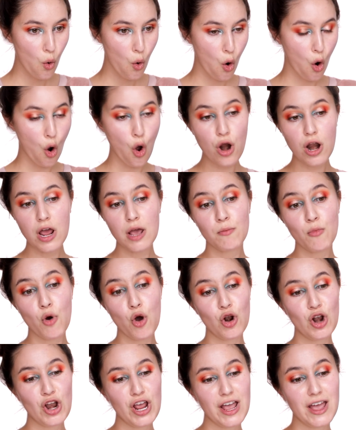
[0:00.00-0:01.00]
Holy
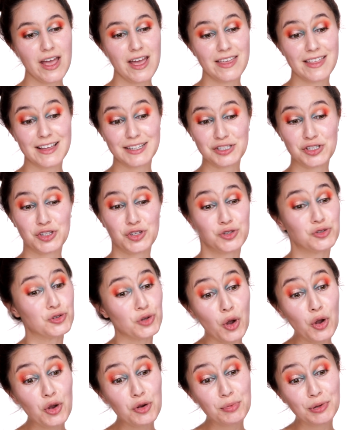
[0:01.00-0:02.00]
moly, that's
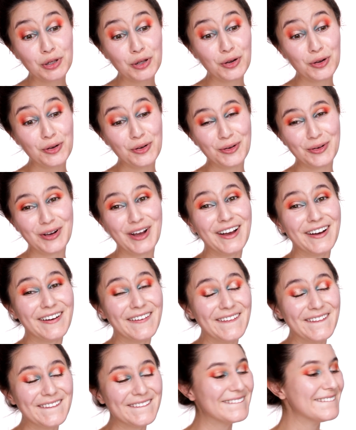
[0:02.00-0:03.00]
so blue.
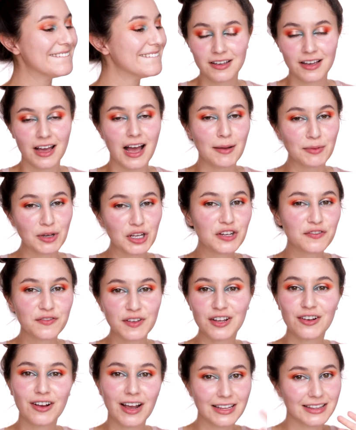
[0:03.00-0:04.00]
I'm gonna
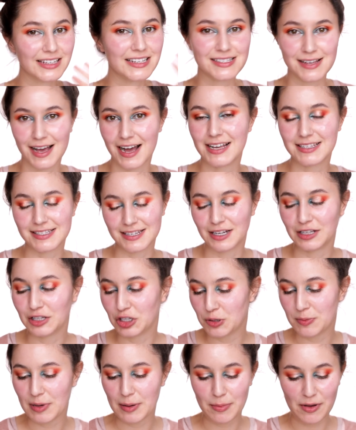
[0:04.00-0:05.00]
figure out these eyes in a
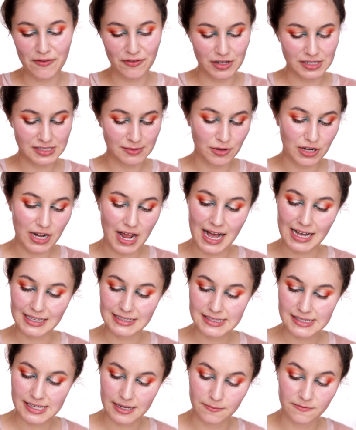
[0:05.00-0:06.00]
little bit, but first I'm gonna
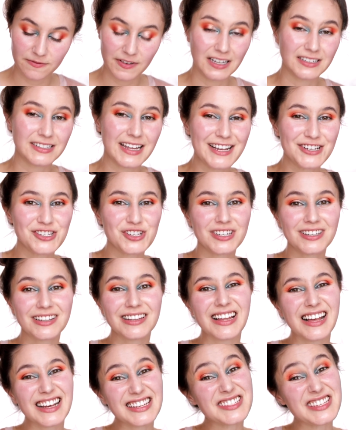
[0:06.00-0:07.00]
add some foundation.
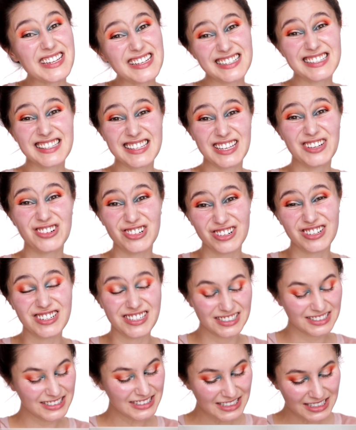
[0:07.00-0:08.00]
Lasting
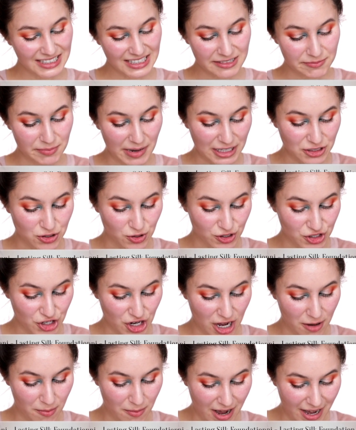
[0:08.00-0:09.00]
Silk by
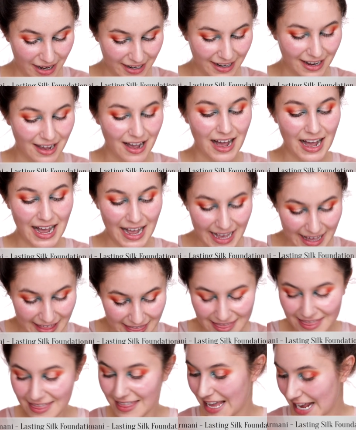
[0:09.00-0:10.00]
Giorgio Armani. I
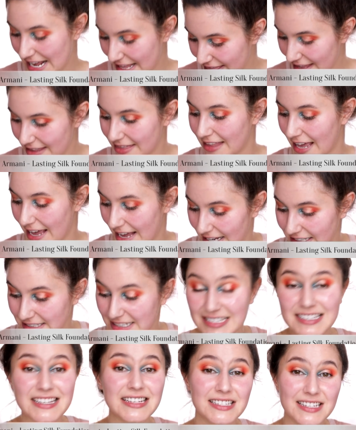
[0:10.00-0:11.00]
think that they are
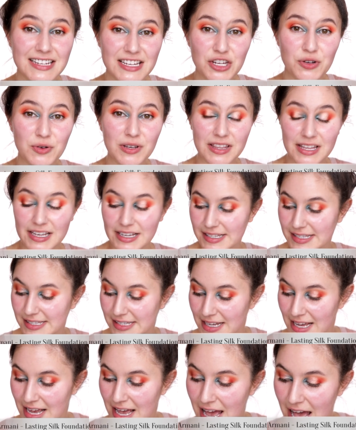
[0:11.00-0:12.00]
discontinuing
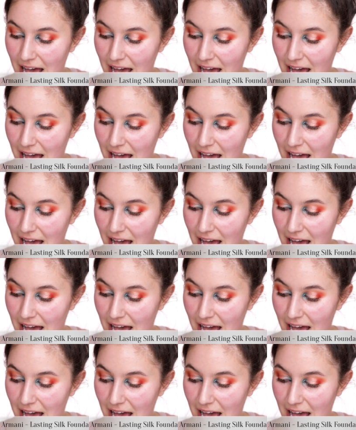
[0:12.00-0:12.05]
this.